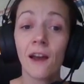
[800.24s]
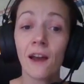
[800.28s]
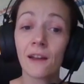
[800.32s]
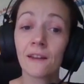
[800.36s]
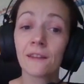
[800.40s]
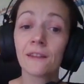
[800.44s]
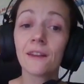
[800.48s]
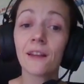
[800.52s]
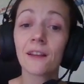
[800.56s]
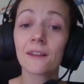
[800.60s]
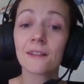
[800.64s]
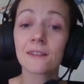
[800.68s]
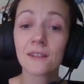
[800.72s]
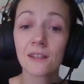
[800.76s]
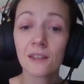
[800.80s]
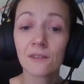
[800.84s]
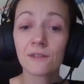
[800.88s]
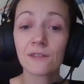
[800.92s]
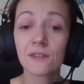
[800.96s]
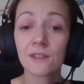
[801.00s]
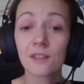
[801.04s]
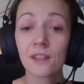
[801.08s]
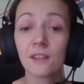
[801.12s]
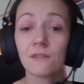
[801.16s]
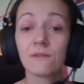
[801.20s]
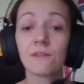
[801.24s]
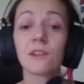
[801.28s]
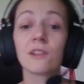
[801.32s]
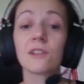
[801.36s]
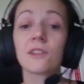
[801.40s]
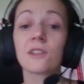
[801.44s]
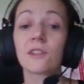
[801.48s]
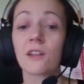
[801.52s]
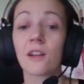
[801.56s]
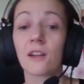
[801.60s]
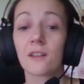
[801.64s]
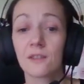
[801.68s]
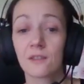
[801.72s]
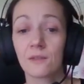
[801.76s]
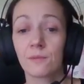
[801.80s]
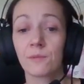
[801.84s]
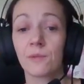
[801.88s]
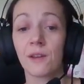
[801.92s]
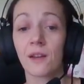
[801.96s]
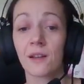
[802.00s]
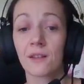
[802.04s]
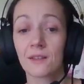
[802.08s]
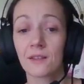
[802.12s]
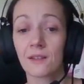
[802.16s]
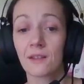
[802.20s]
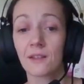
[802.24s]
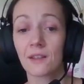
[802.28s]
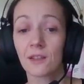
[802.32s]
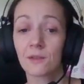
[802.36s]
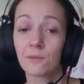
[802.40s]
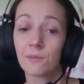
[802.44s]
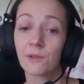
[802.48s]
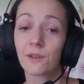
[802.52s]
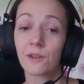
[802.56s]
And then service delivery has to be excellent